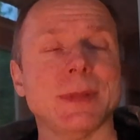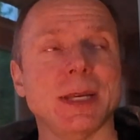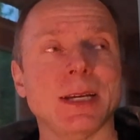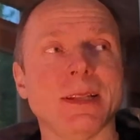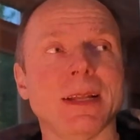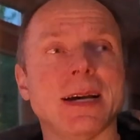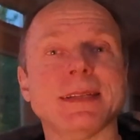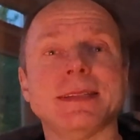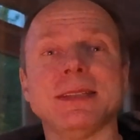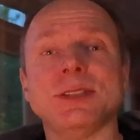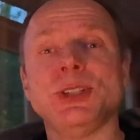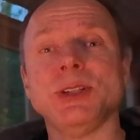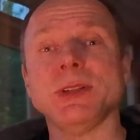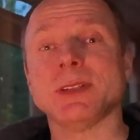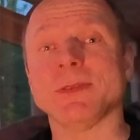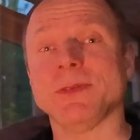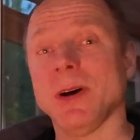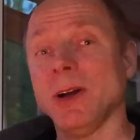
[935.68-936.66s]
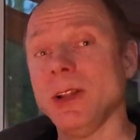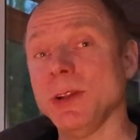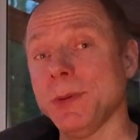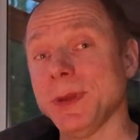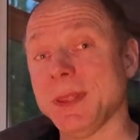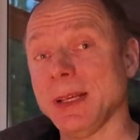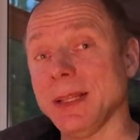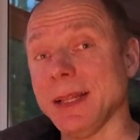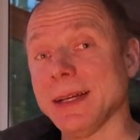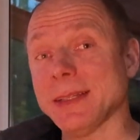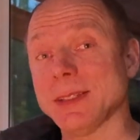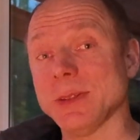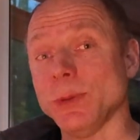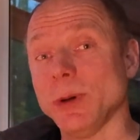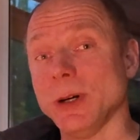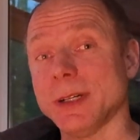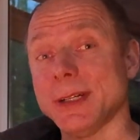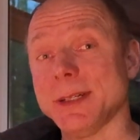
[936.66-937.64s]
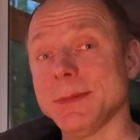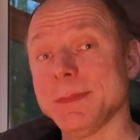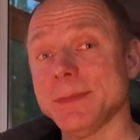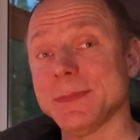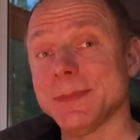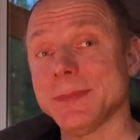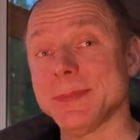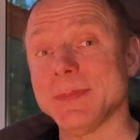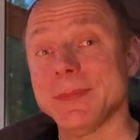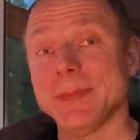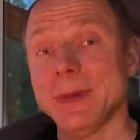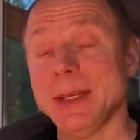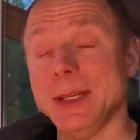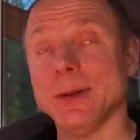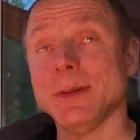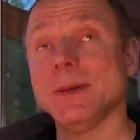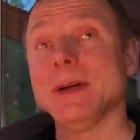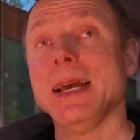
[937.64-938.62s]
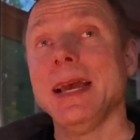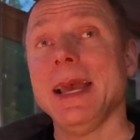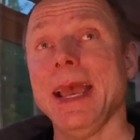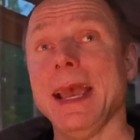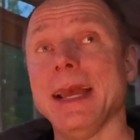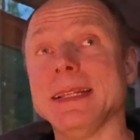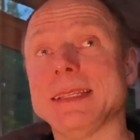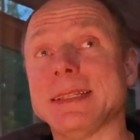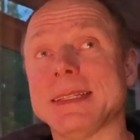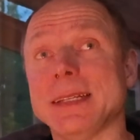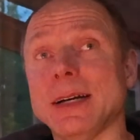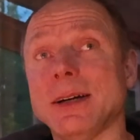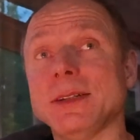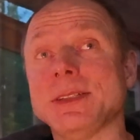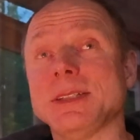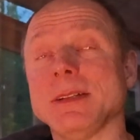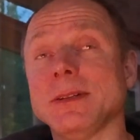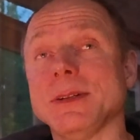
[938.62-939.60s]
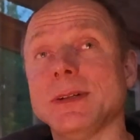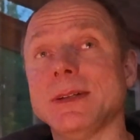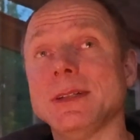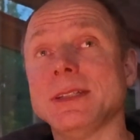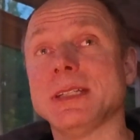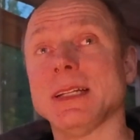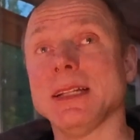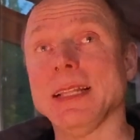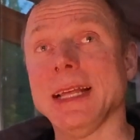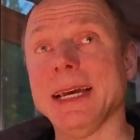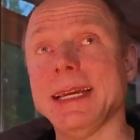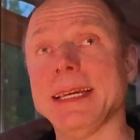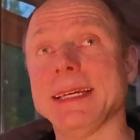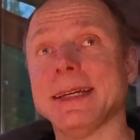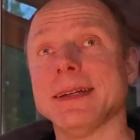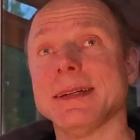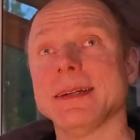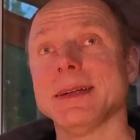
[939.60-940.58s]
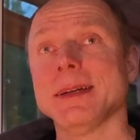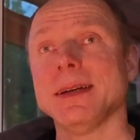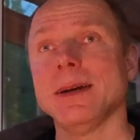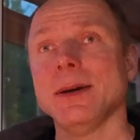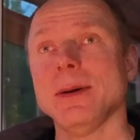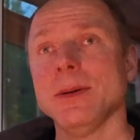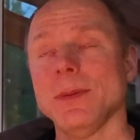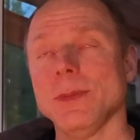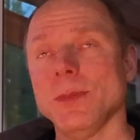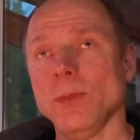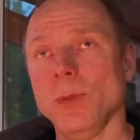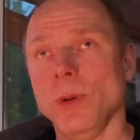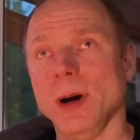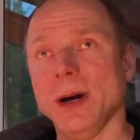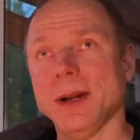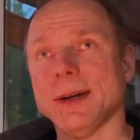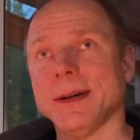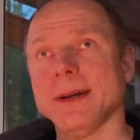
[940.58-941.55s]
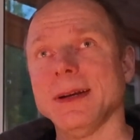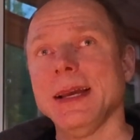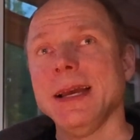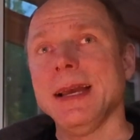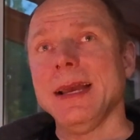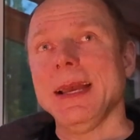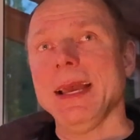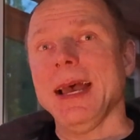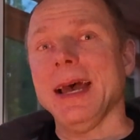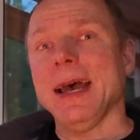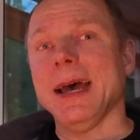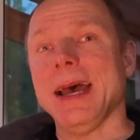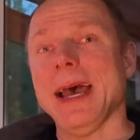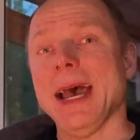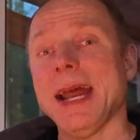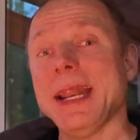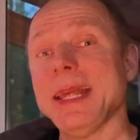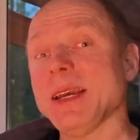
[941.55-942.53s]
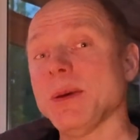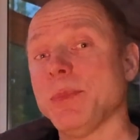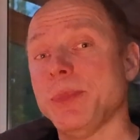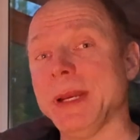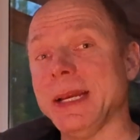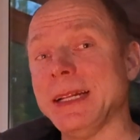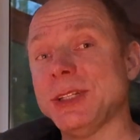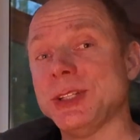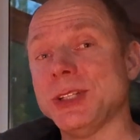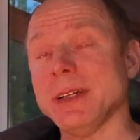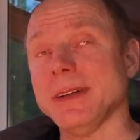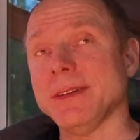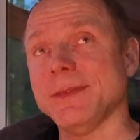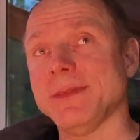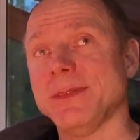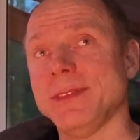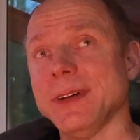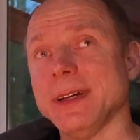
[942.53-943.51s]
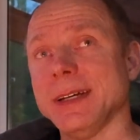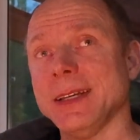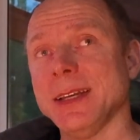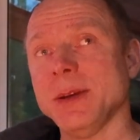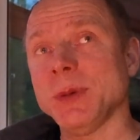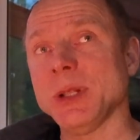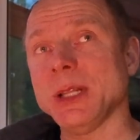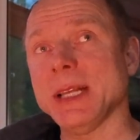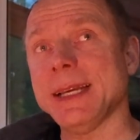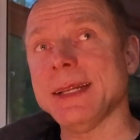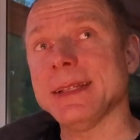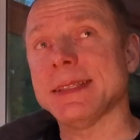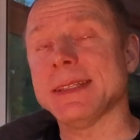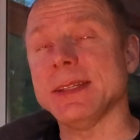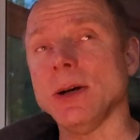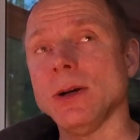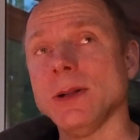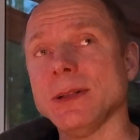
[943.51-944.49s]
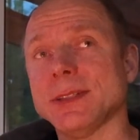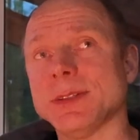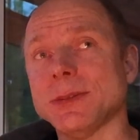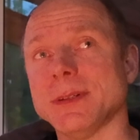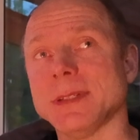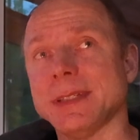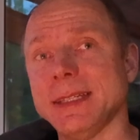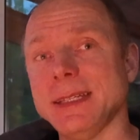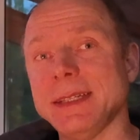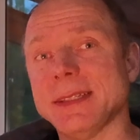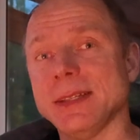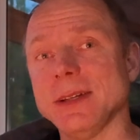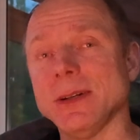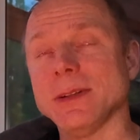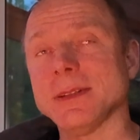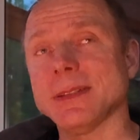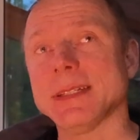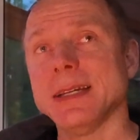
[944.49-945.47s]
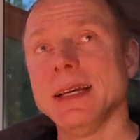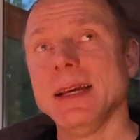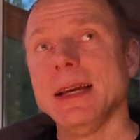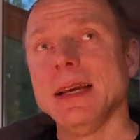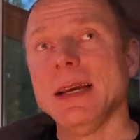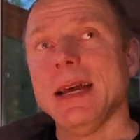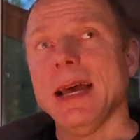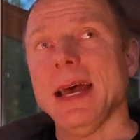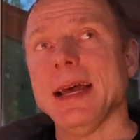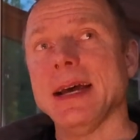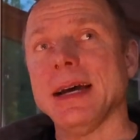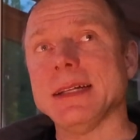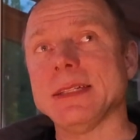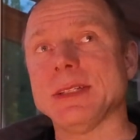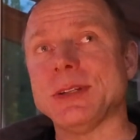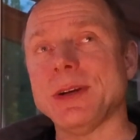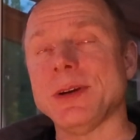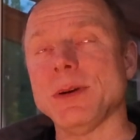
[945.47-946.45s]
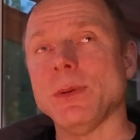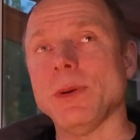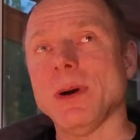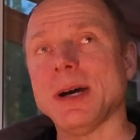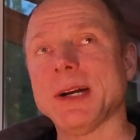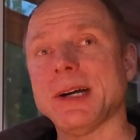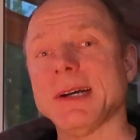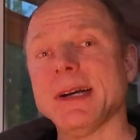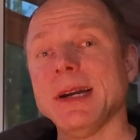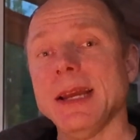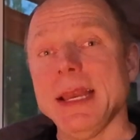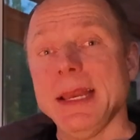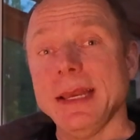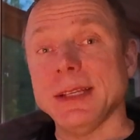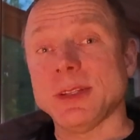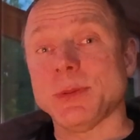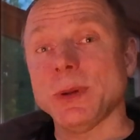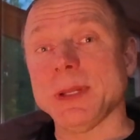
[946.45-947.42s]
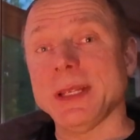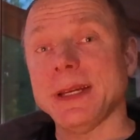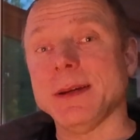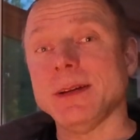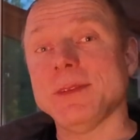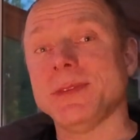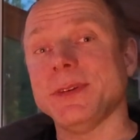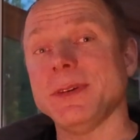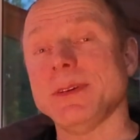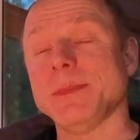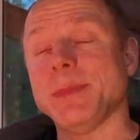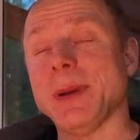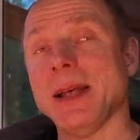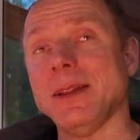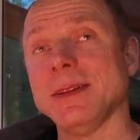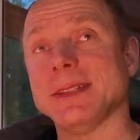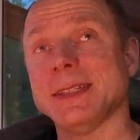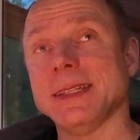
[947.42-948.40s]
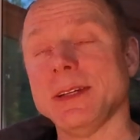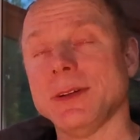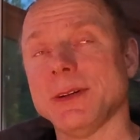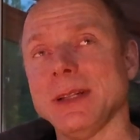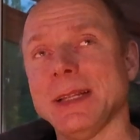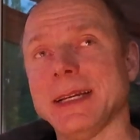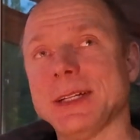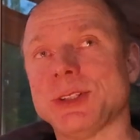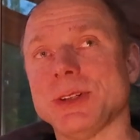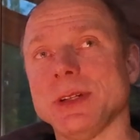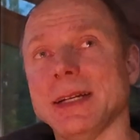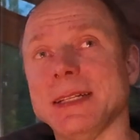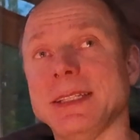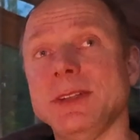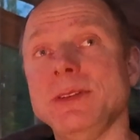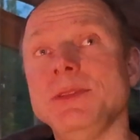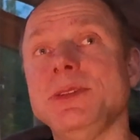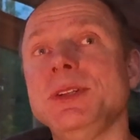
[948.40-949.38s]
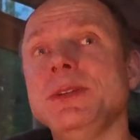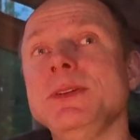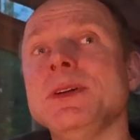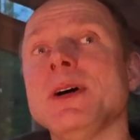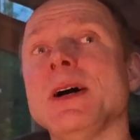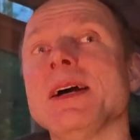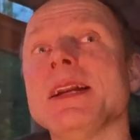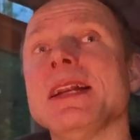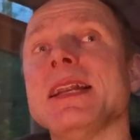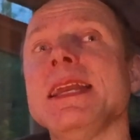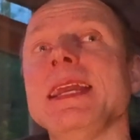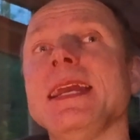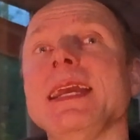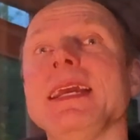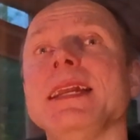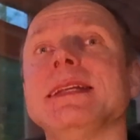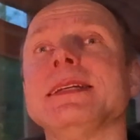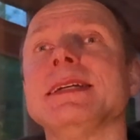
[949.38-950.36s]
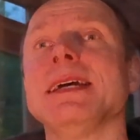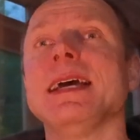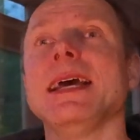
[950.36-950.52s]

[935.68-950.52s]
glass of juice, follow it with a glass of water, and start to learn to like water. Adding a pinch of Himalayan salt or sea salt to your water is really good for balancing your electrolytes. You do not need,